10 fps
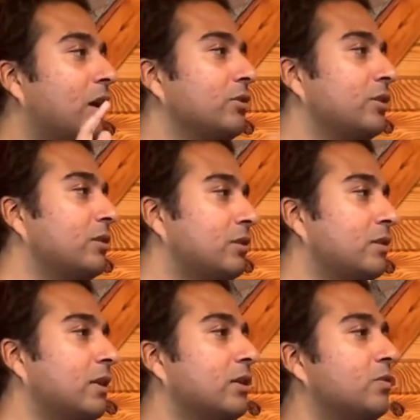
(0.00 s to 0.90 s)

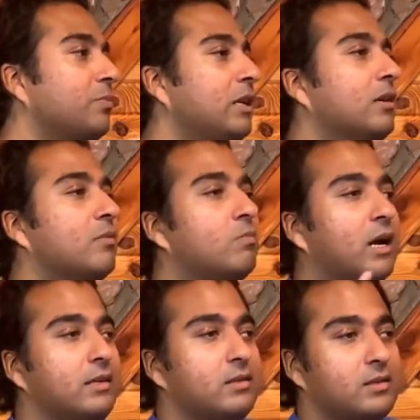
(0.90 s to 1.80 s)
consciousness as being a
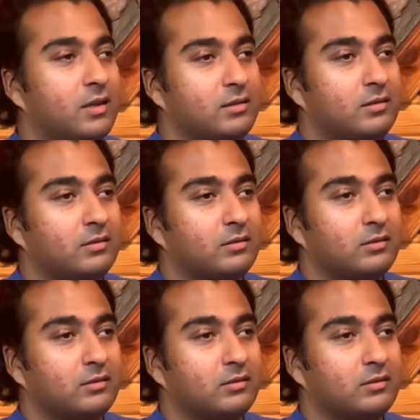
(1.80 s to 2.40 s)
mindset.